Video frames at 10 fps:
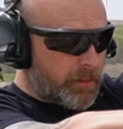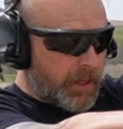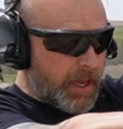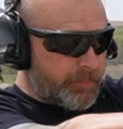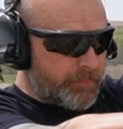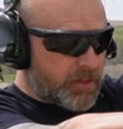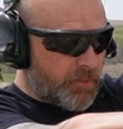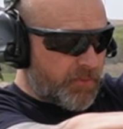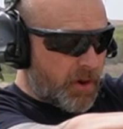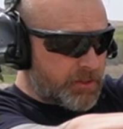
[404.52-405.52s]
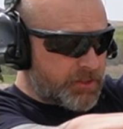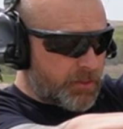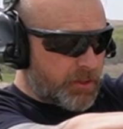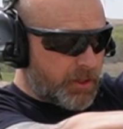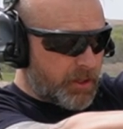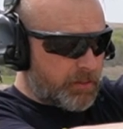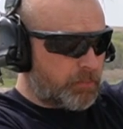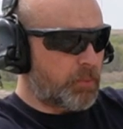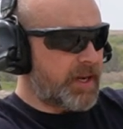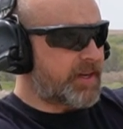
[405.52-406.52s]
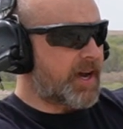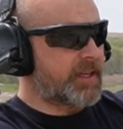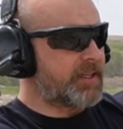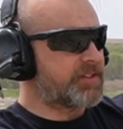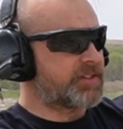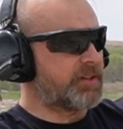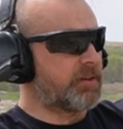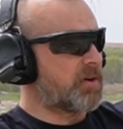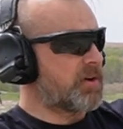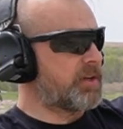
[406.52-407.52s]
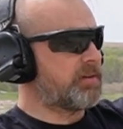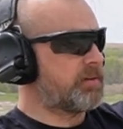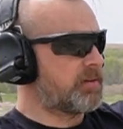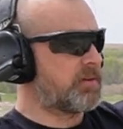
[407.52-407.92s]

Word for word: Okay, so far so good. Red dot is still on.